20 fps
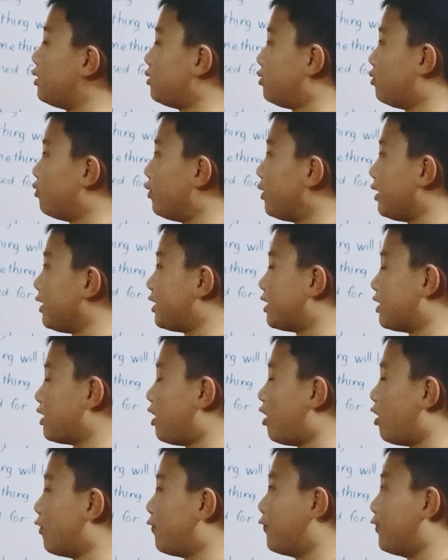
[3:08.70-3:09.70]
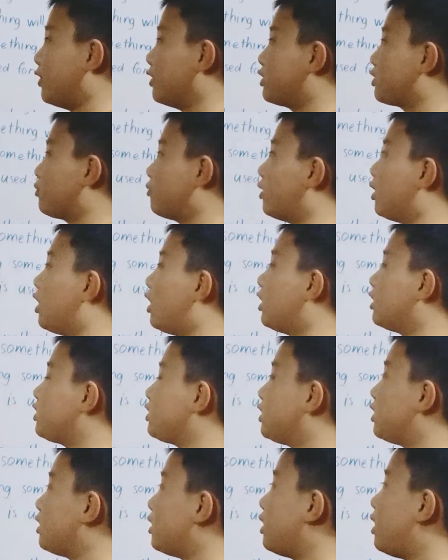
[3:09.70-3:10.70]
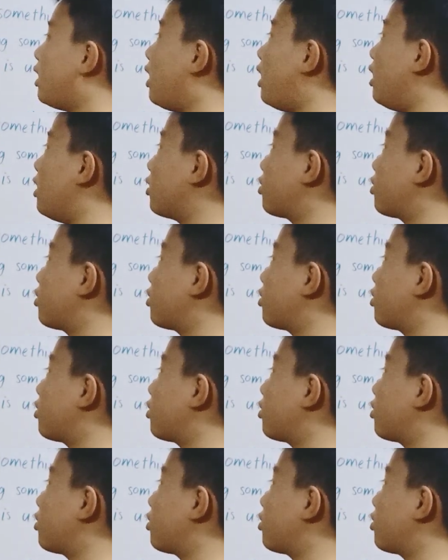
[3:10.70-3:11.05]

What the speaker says: with our first word, a